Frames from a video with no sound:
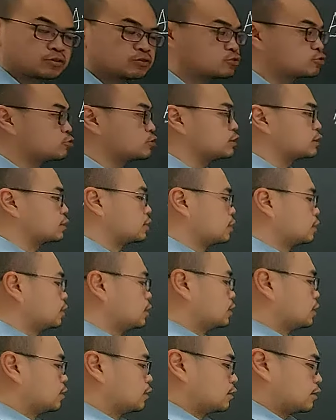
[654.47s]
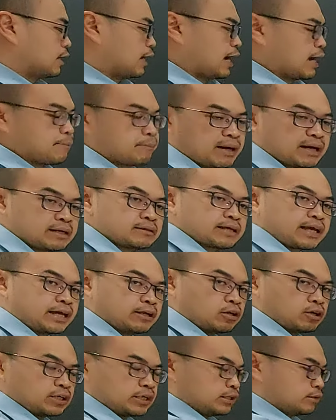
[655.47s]
choose 3? Aiman
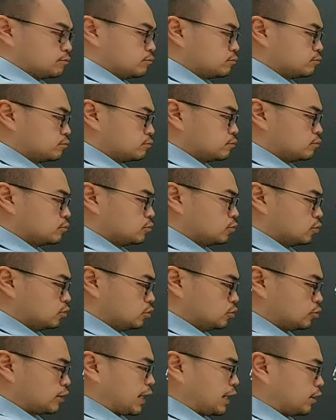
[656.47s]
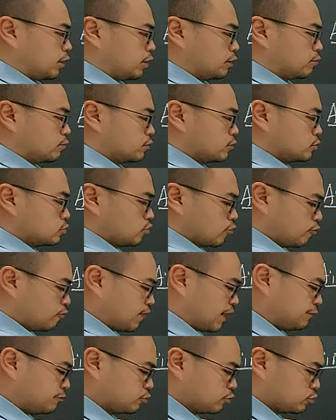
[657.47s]
cannot in. You cannot. So
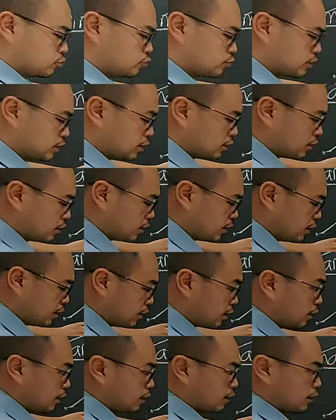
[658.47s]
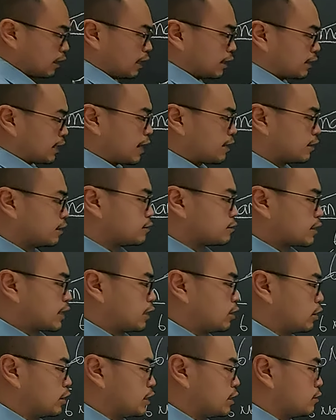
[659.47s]
5 choose 3. Karen
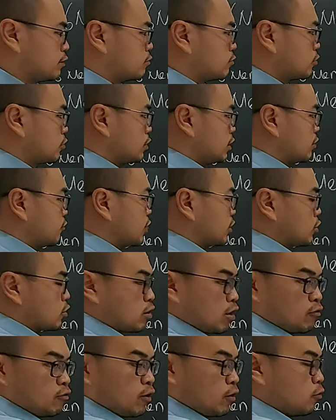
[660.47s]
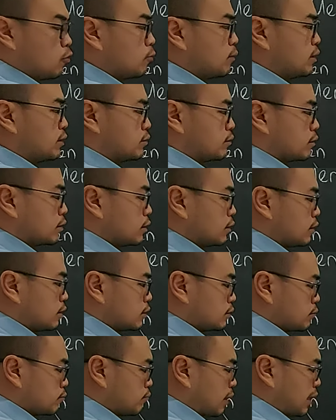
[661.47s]
cannot in. Even though got 4 women,
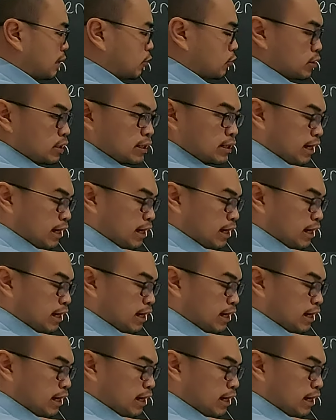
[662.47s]
but only